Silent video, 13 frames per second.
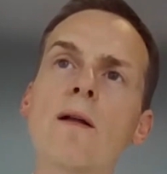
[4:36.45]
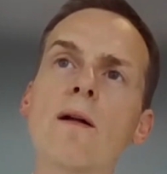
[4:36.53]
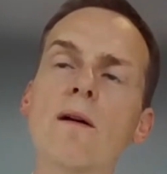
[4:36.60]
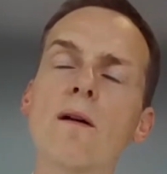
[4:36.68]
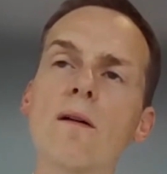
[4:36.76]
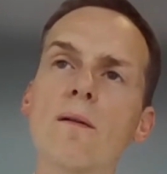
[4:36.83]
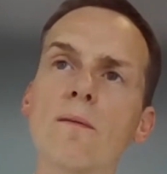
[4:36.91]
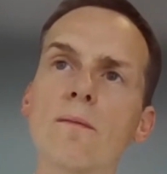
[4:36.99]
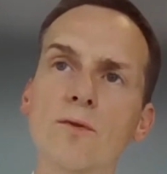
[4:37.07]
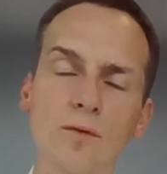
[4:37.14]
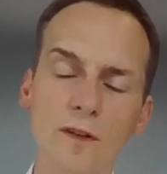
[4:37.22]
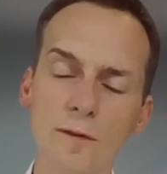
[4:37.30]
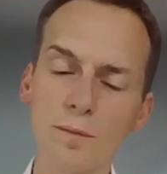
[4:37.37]
So
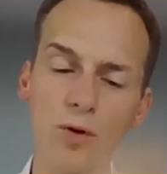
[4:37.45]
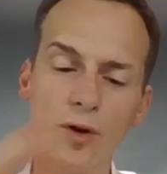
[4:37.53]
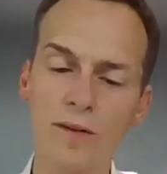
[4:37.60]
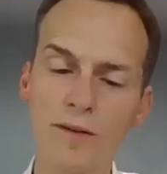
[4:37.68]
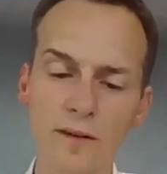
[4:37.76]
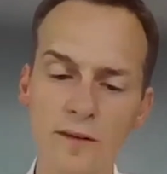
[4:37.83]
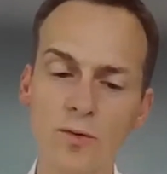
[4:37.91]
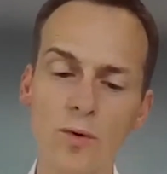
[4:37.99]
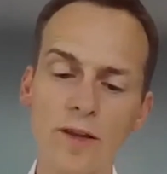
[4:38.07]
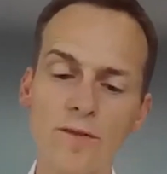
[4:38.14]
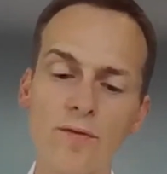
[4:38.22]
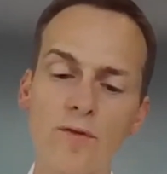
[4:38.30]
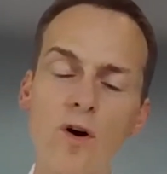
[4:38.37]
this product is
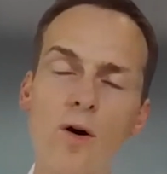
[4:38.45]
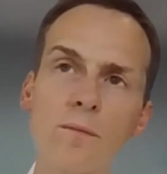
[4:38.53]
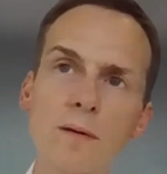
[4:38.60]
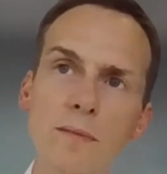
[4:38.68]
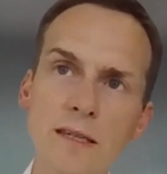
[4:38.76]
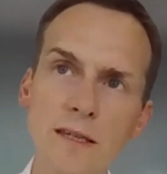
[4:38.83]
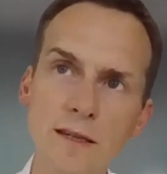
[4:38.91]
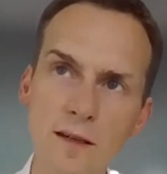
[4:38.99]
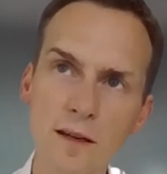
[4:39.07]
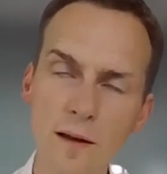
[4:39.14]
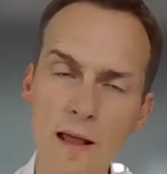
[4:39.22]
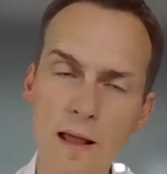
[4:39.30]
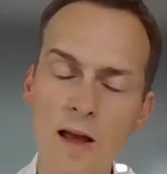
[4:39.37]
great for
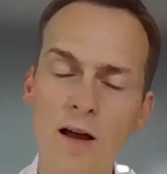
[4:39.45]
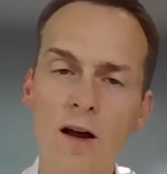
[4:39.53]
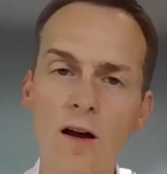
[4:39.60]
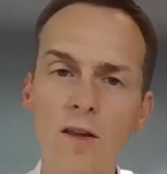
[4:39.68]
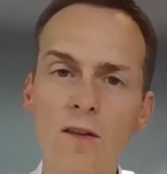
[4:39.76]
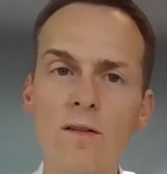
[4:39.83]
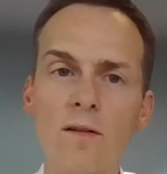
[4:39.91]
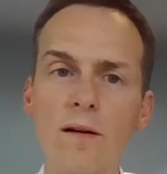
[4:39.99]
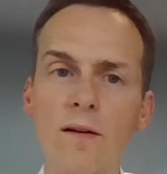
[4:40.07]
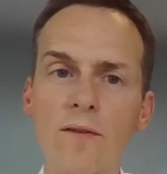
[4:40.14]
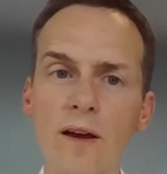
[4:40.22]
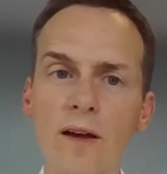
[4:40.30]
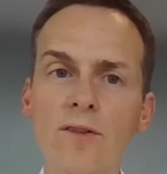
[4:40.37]
mimicking, and
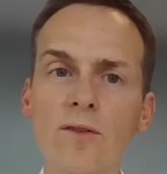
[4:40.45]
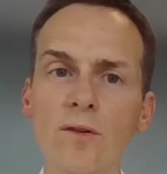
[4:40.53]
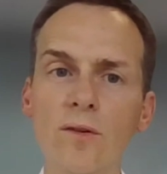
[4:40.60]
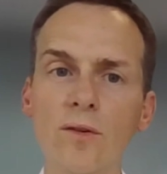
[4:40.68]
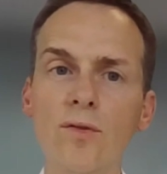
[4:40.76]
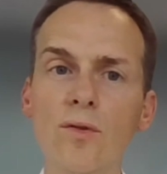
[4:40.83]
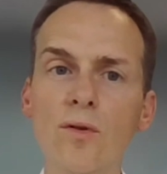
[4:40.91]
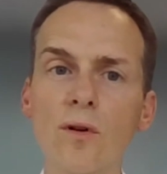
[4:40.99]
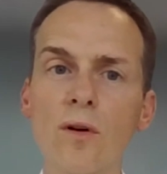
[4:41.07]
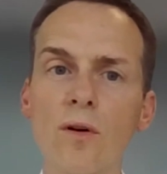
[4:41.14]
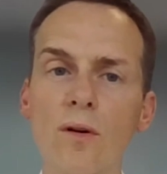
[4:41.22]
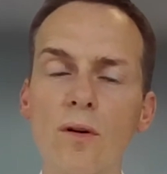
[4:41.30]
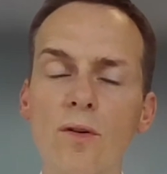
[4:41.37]
there's also
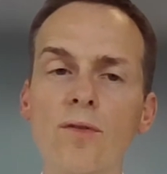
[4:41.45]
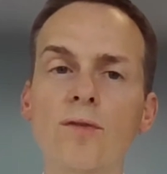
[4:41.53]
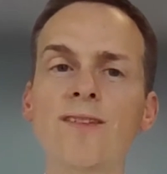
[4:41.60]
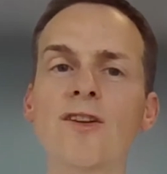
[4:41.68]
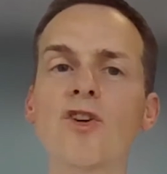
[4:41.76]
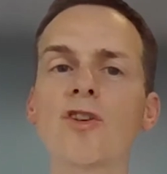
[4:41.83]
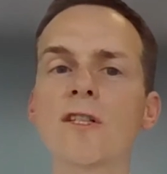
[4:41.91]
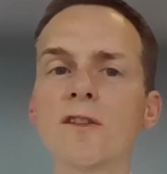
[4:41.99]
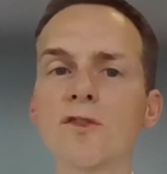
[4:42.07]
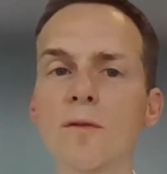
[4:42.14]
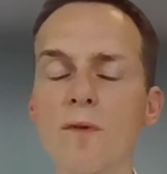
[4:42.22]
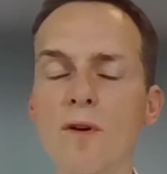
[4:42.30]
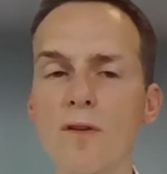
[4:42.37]
a surging
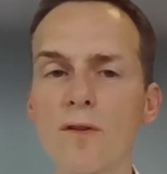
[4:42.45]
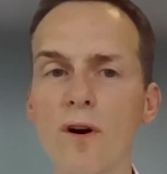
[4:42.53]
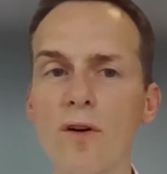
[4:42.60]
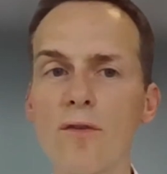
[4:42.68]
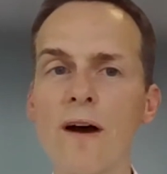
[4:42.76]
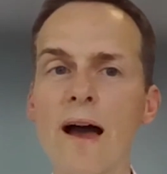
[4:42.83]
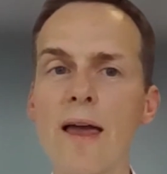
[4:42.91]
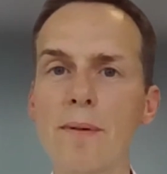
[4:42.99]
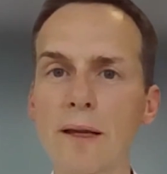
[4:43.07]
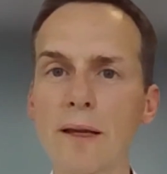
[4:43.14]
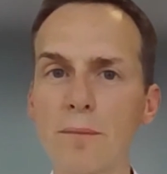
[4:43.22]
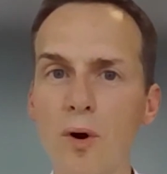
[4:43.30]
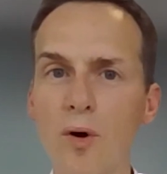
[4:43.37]
demand of
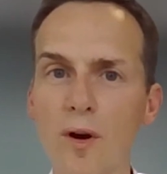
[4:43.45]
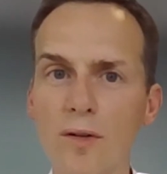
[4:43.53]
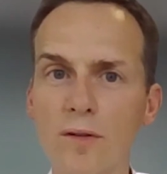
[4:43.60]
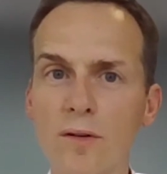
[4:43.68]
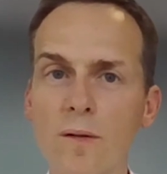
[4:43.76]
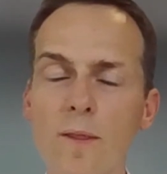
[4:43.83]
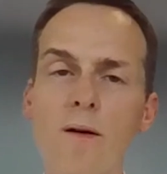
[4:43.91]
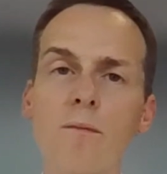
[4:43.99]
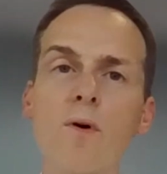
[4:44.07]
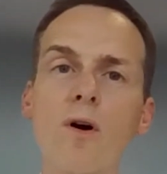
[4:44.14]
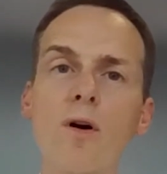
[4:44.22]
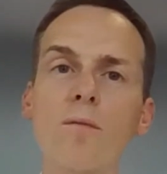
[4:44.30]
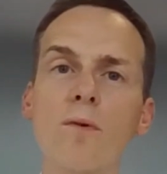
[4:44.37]
hybrid product
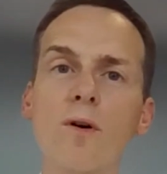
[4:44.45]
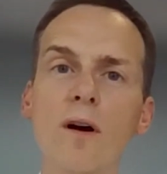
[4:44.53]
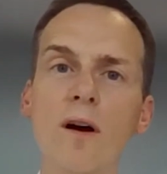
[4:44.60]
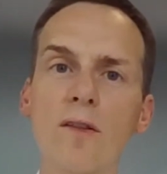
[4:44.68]
more and more.